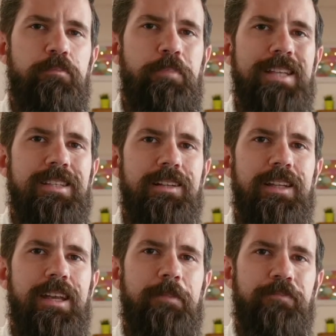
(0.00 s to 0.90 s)

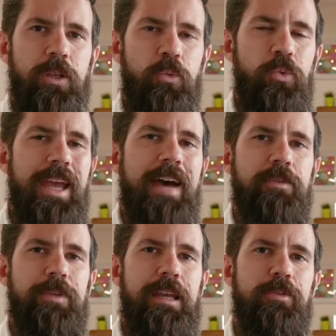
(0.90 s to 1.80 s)
Basically, we have to
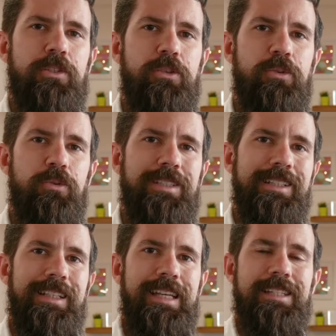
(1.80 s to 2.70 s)
be able to
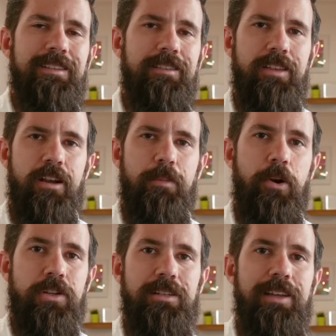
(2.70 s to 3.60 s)
delete their
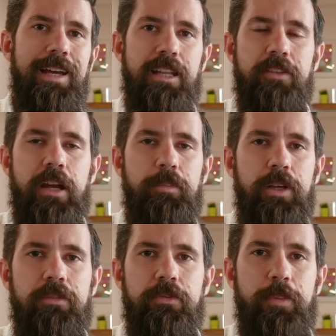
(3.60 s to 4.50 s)
personally identifiable
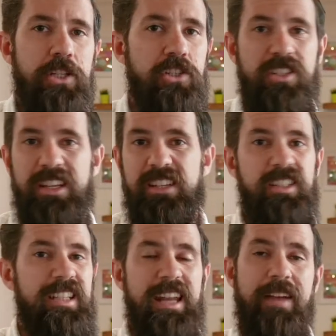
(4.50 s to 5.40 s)
information, just like
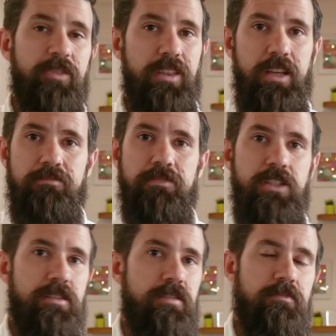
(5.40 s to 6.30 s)
delete everything.
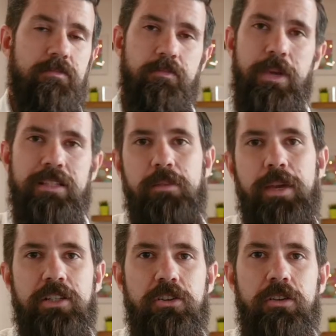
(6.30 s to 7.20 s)
Just basically
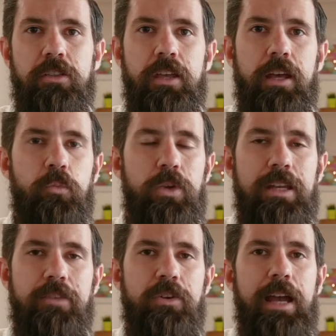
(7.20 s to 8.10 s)
make sure that we
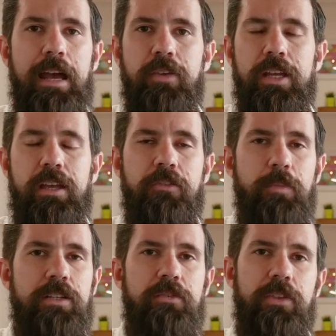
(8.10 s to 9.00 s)
never have any
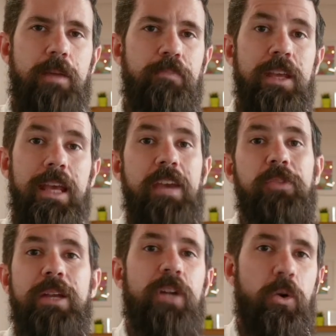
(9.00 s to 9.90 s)
information for them if
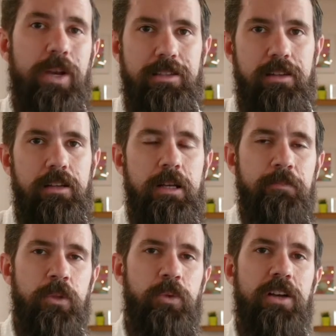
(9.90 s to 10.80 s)
they request it.
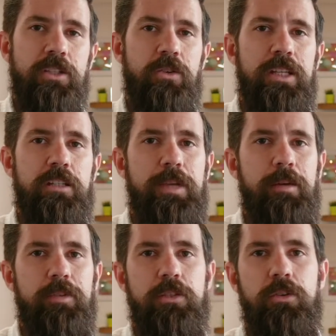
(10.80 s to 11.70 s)
We also need to be
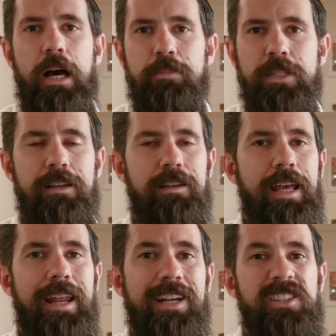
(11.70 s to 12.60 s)
able to update it
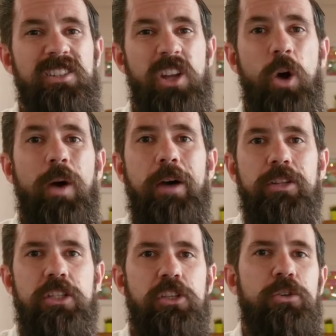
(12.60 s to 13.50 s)
and actually know how
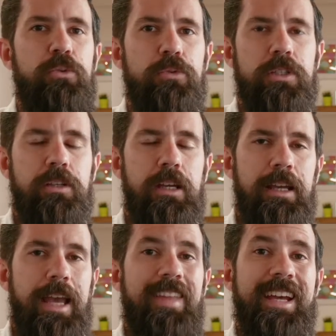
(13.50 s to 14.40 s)
it's used.
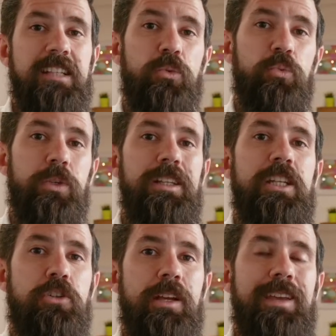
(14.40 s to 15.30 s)
And that gets really
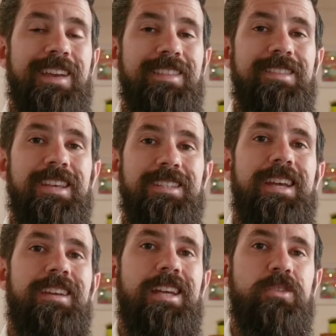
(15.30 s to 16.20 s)
tricky in this day
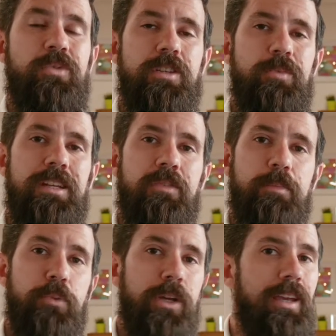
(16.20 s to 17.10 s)
and age with so many
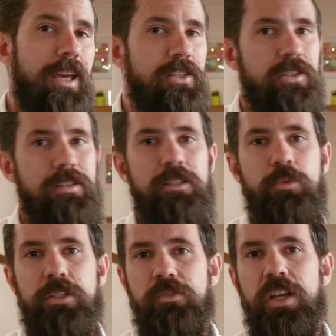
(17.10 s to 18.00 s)
different booking engines,
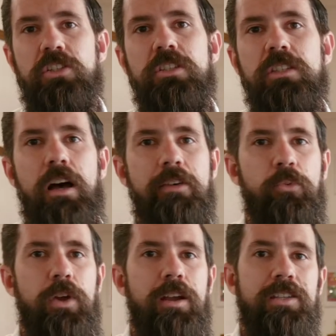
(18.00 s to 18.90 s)
reservation
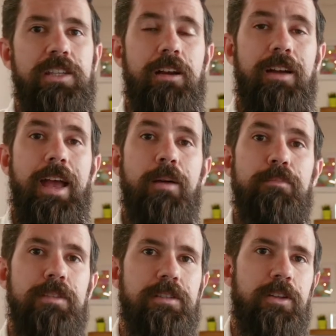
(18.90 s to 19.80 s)
software,
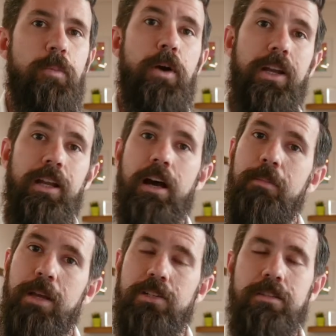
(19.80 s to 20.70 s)
CRMs, marketing
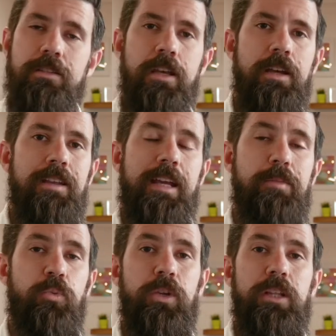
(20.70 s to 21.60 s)
automations. That can
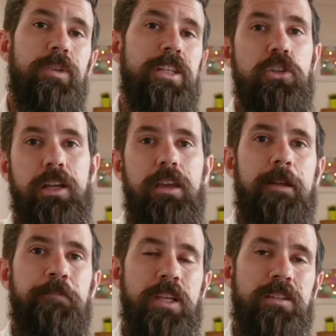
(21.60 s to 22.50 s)
be really, really tricky.
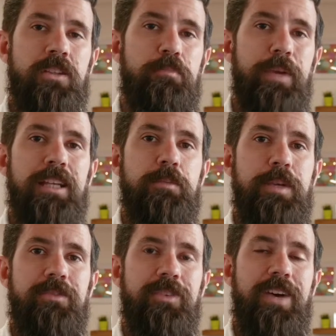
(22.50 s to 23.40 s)
So the biggest
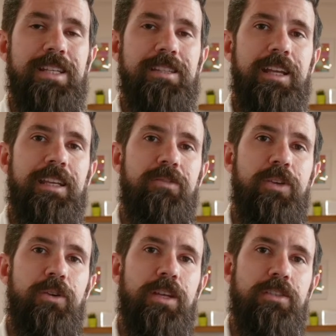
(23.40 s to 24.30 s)
piece of advice that I can give
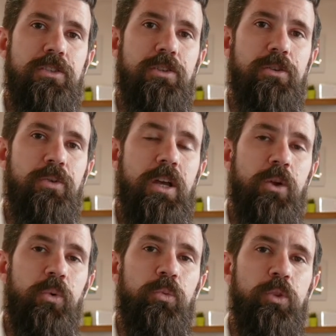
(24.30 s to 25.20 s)
you is to
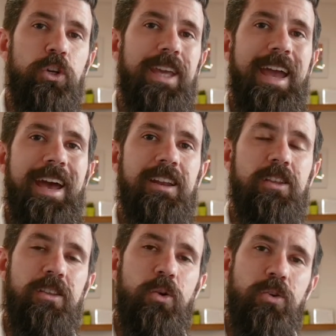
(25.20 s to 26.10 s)
look
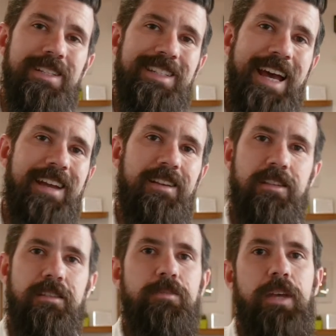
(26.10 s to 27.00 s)
at your data
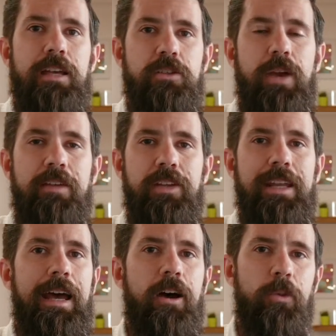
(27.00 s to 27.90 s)
system as you have it
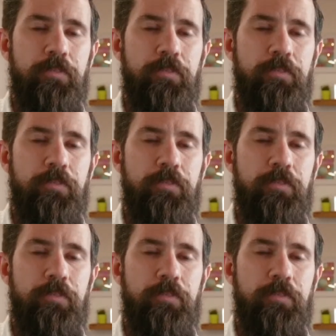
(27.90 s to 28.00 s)
now.